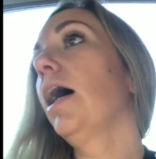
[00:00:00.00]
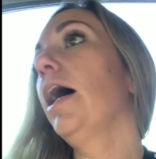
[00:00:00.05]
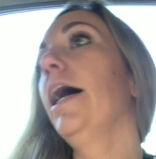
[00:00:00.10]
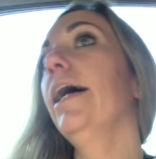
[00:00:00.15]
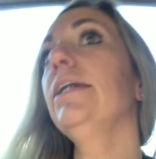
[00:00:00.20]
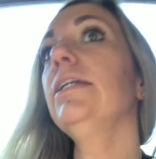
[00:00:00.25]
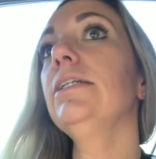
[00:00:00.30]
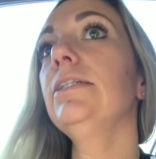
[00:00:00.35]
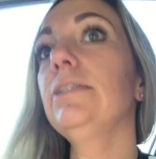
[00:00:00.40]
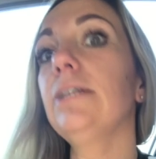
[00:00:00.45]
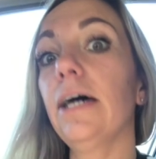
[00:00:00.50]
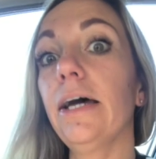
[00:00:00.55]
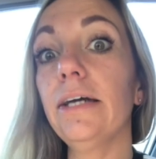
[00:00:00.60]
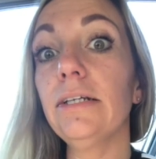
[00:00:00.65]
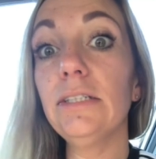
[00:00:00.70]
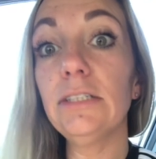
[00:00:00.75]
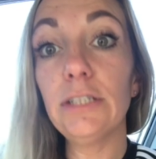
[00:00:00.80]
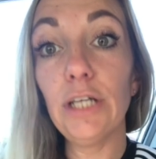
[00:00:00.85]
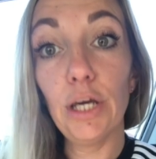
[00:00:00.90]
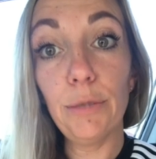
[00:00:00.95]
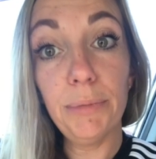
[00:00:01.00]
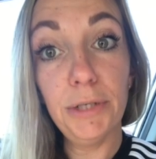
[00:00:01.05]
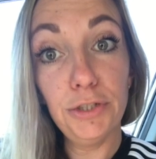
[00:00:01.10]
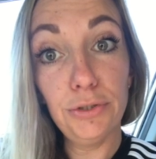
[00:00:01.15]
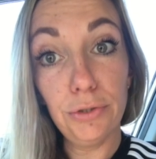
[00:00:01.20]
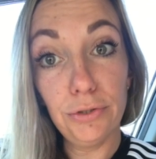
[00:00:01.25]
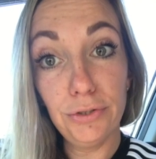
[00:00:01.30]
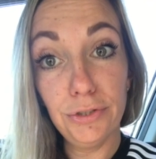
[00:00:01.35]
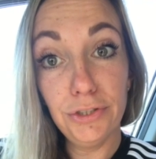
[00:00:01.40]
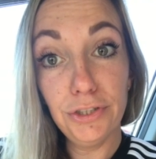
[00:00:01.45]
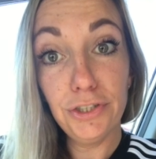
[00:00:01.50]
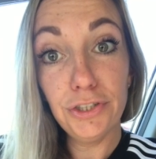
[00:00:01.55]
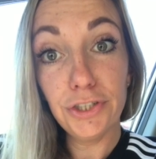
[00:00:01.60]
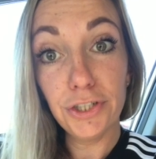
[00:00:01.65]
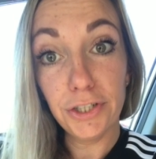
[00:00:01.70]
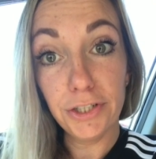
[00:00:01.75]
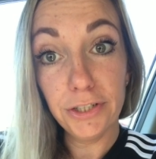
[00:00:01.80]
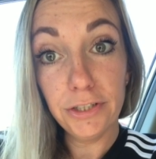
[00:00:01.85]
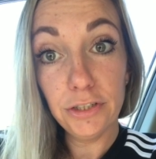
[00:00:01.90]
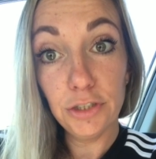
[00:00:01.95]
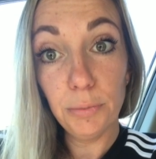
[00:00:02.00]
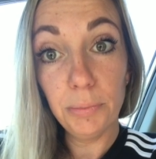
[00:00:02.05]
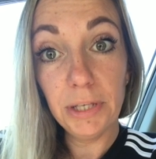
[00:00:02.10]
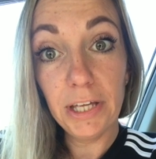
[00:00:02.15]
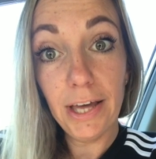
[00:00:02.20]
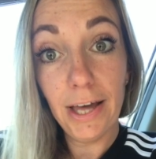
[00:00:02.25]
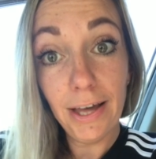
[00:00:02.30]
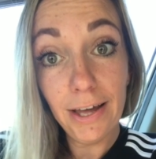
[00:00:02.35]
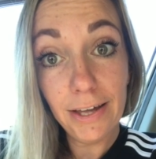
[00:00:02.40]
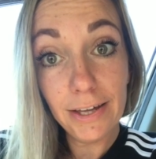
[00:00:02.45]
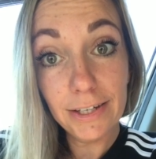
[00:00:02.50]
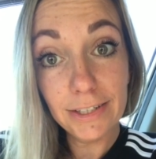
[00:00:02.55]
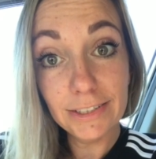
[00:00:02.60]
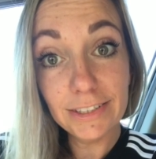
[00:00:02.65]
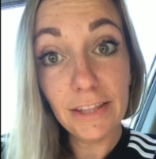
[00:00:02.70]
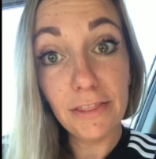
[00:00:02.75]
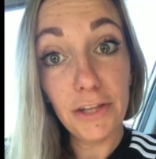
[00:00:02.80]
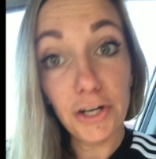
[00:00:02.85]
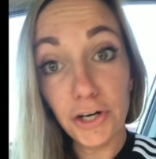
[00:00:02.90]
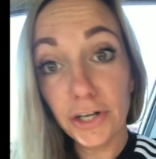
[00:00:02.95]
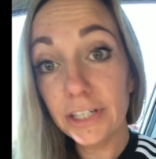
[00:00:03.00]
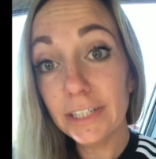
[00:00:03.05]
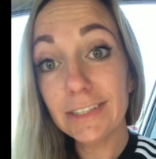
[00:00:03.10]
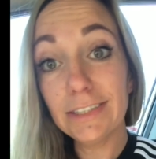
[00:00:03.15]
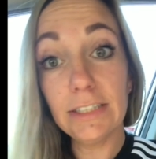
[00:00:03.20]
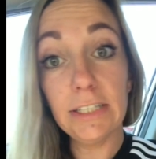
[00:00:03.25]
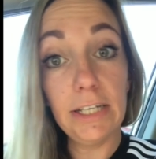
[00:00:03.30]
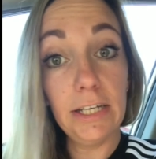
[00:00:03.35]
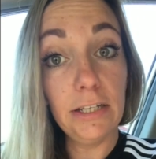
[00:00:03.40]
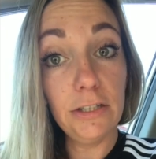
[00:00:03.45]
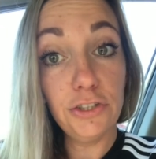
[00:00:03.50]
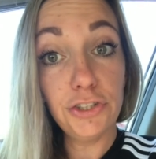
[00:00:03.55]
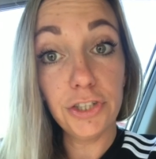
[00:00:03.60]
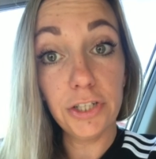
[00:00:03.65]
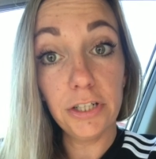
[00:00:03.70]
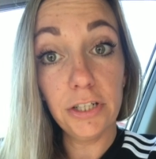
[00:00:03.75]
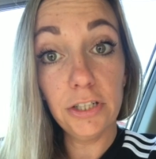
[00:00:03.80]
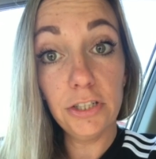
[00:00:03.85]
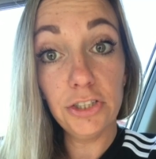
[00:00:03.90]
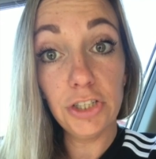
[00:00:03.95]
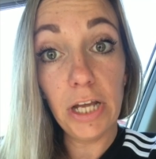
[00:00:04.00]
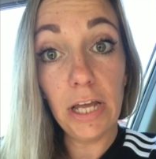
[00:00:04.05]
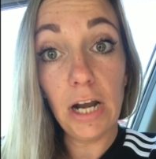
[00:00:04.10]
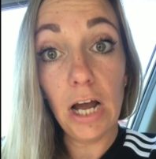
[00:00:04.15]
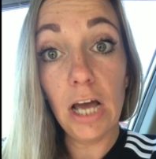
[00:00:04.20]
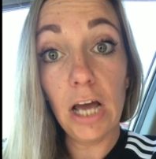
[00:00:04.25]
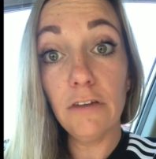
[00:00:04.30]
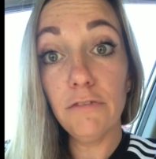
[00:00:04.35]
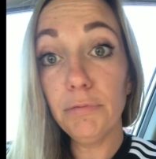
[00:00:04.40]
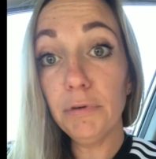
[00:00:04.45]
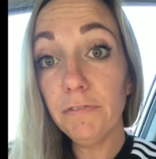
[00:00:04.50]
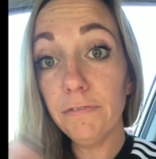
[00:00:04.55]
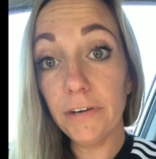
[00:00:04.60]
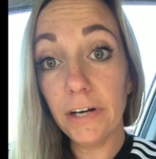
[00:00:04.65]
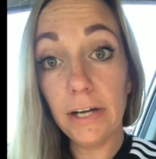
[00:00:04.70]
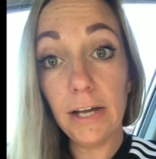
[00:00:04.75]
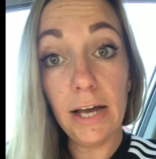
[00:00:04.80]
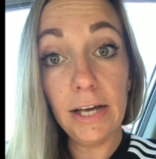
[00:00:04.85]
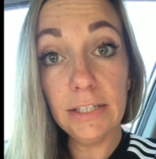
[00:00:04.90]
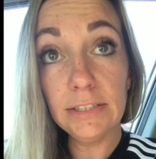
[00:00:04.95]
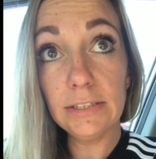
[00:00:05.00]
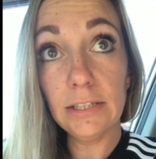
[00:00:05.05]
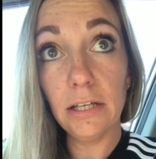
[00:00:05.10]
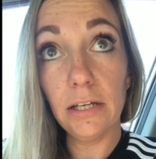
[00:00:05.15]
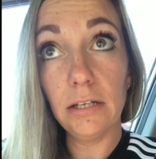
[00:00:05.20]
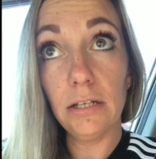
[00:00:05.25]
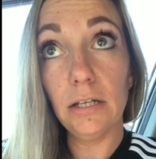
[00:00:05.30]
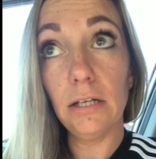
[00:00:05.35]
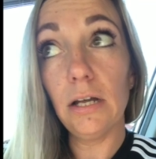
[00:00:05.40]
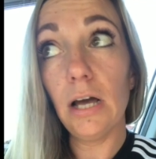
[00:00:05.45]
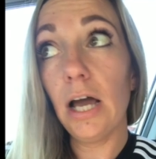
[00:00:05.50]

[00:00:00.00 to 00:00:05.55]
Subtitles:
I decide to take my children to church because they're going to sing in church, and I've been very isolated.